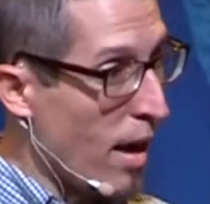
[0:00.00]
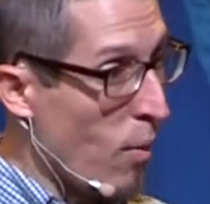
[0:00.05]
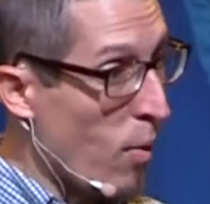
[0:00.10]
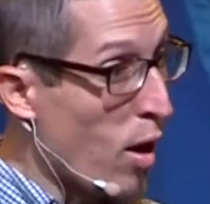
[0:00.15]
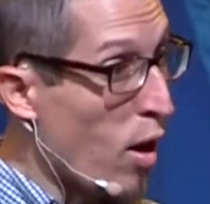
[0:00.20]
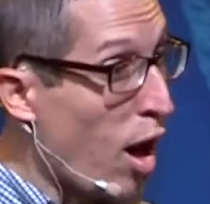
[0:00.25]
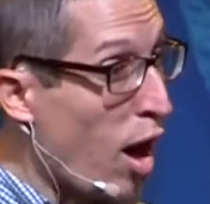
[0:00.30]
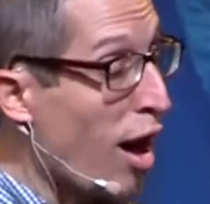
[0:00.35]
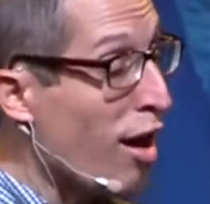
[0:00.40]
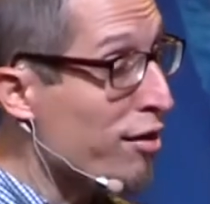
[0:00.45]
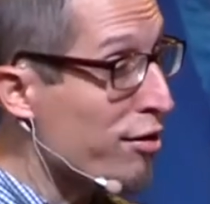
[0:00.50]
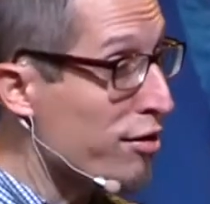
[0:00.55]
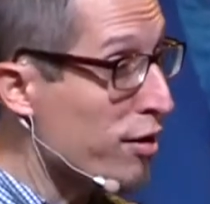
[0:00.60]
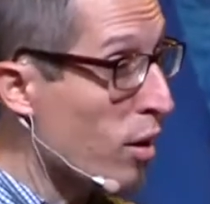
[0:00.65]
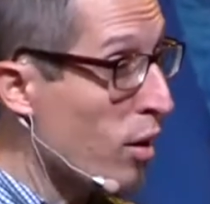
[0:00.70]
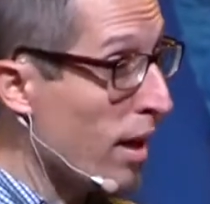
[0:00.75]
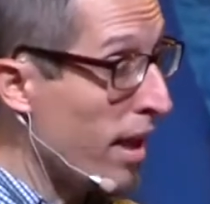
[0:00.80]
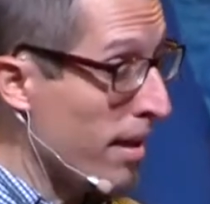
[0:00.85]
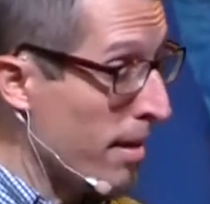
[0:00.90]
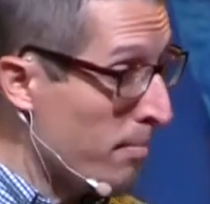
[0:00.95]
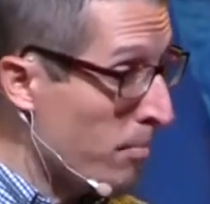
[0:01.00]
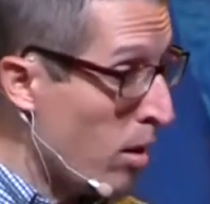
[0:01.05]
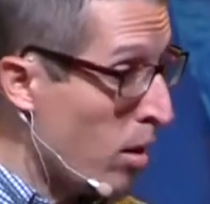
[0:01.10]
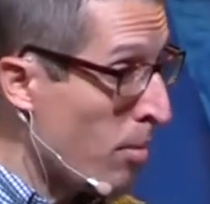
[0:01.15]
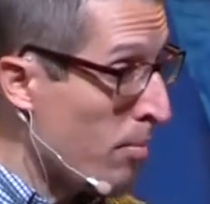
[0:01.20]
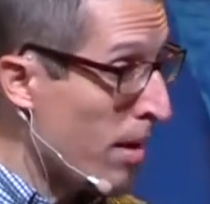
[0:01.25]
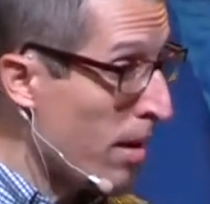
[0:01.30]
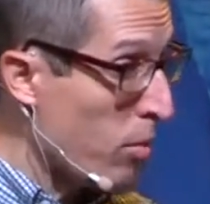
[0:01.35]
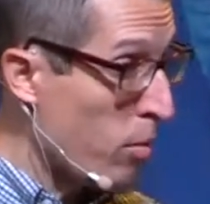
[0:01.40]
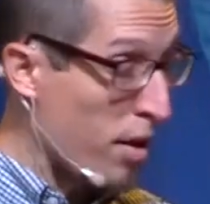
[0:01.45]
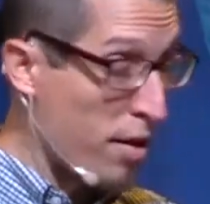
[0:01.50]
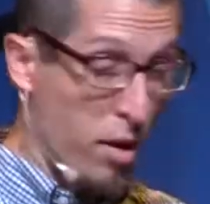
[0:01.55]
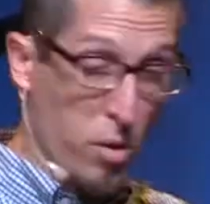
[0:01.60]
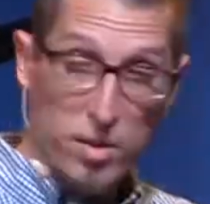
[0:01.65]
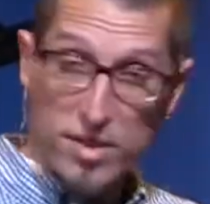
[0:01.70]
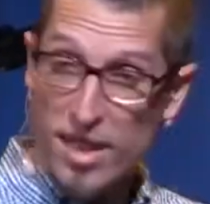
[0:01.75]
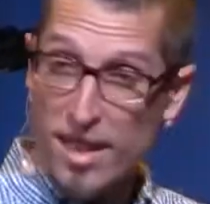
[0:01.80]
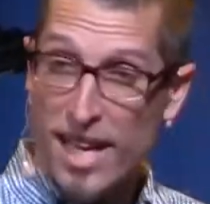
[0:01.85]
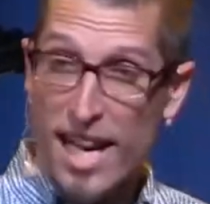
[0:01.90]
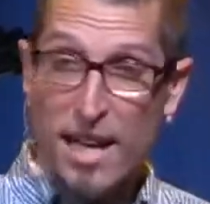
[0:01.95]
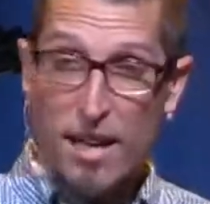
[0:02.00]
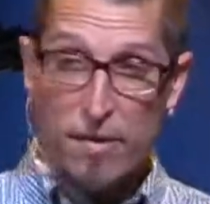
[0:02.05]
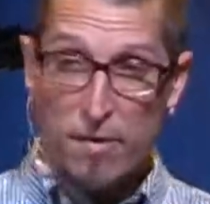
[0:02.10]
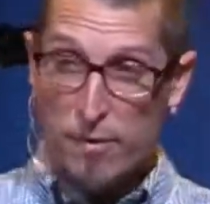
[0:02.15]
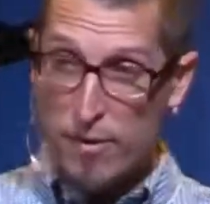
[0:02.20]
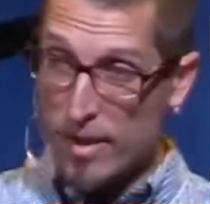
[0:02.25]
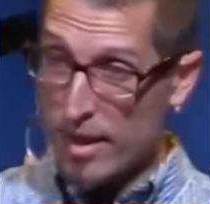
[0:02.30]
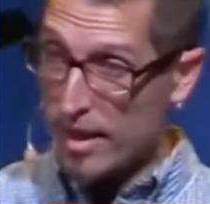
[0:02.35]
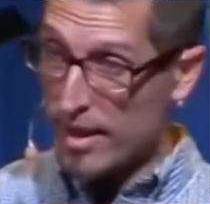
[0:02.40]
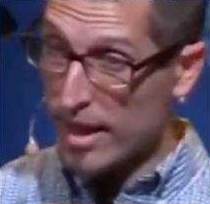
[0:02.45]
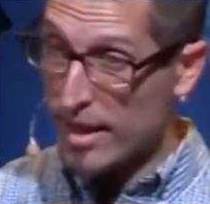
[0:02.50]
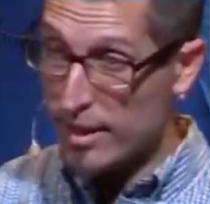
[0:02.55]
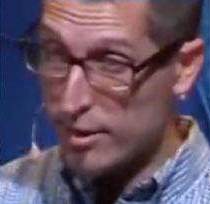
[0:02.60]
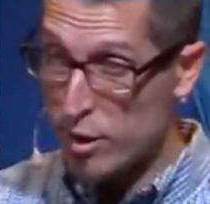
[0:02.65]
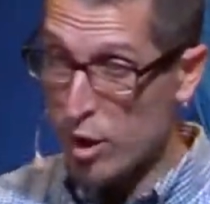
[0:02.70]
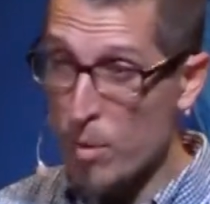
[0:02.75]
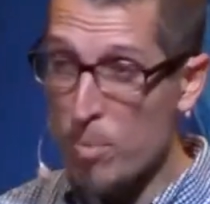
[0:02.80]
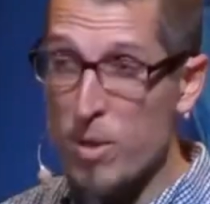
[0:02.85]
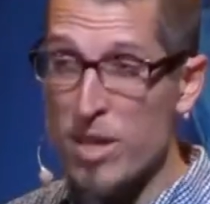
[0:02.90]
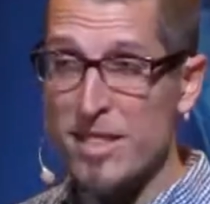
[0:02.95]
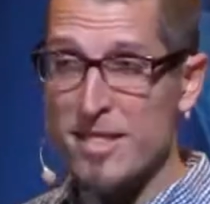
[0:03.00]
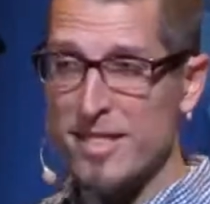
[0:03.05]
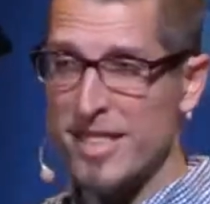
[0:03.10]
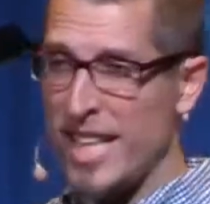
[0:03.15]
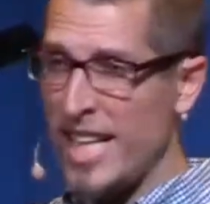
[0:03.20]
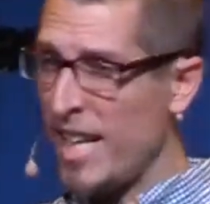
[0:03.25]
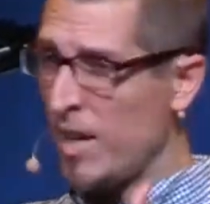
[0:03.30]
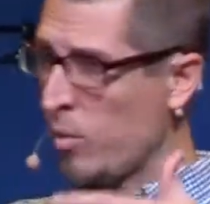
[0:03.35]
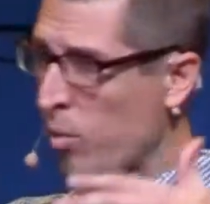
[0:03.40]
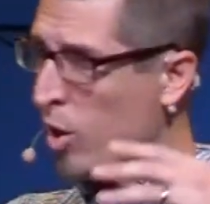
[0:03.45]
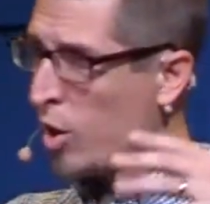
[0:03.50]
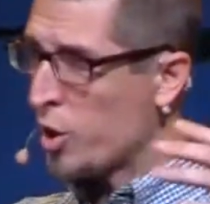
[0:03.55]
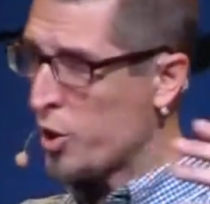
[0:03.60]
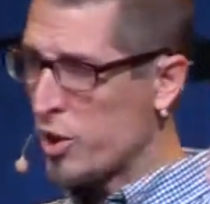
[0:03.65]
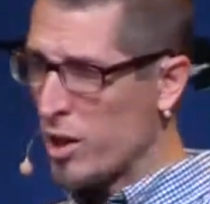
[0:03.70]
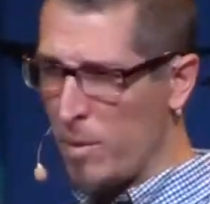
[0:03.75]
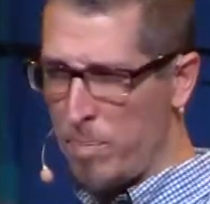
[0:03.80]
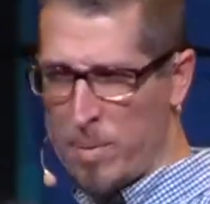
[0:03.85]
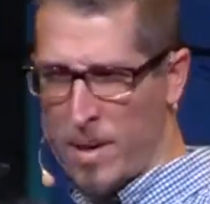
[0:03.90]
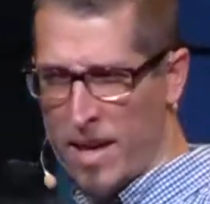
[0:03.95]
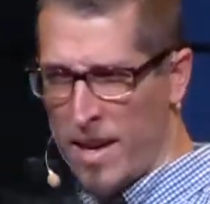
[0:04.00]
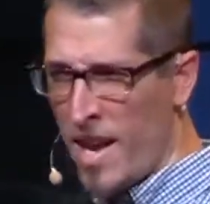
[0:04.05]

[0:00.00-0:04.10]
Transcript: we were also in a moment where there was a lot of exuberancy and worship,